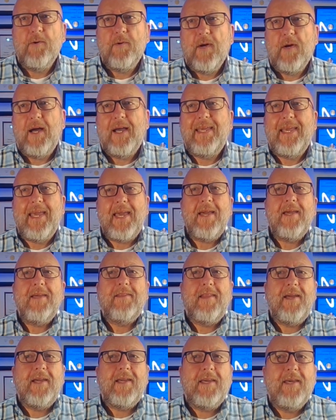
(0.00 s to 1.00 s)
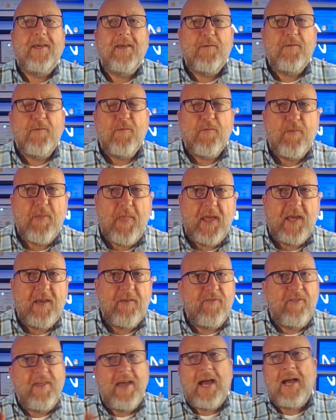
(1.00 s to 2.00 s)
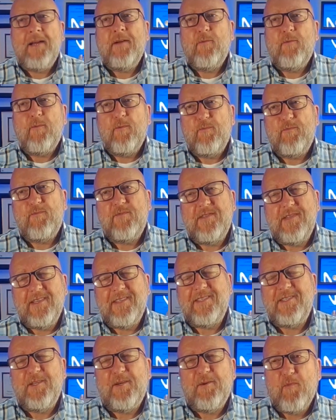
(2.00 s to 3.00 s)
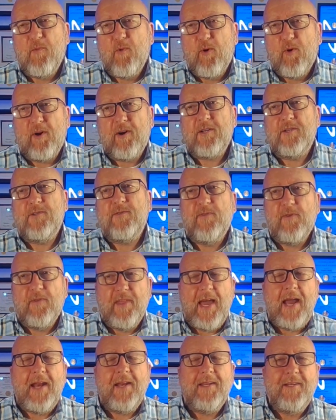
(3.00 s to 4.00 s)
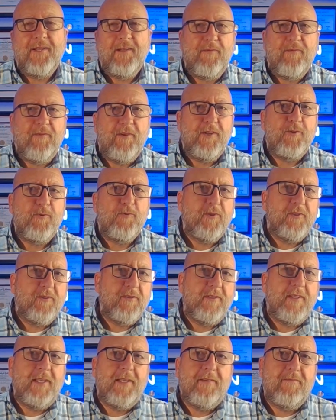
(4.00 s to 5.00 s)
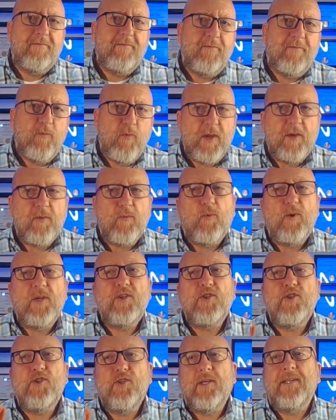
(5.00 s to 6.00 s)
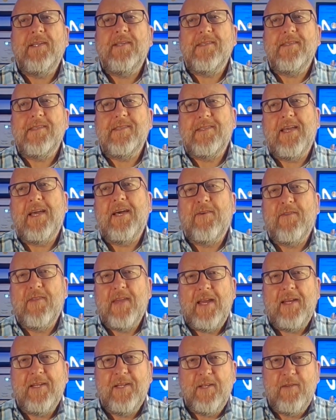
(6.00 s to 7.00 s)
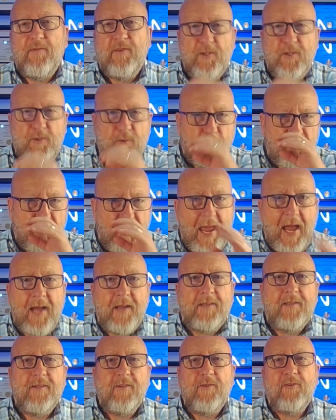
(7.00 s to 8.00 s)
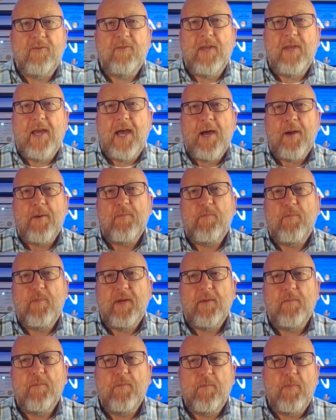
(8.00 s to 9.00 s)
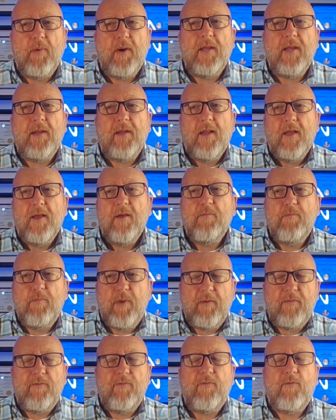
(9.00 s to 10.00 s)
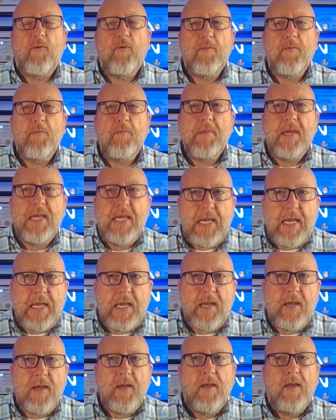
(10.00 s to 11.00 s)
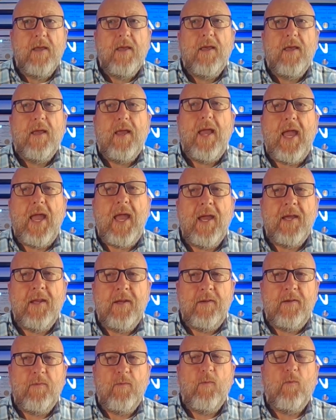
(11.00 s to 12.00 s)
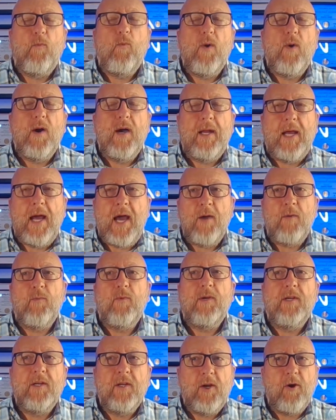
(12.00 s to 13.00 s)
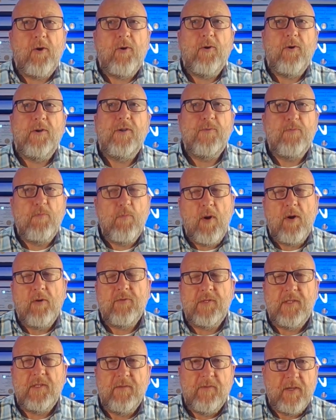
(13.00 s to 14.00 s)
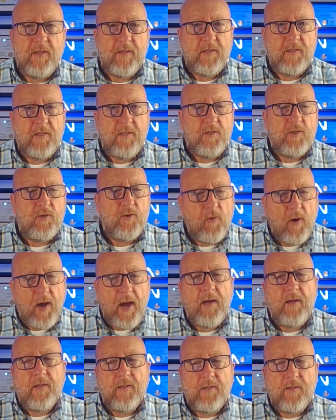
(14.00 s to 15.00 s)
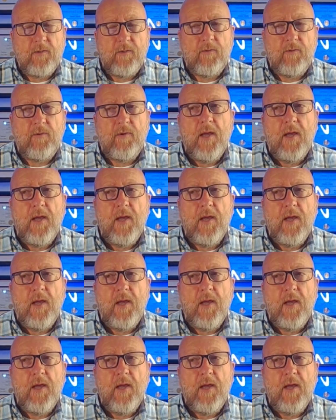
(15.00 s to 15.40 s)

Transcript: again, like if that system works for that individual, then we shouldn't tell that individual not to do that. But for me, and what I would encourage most of us to try to do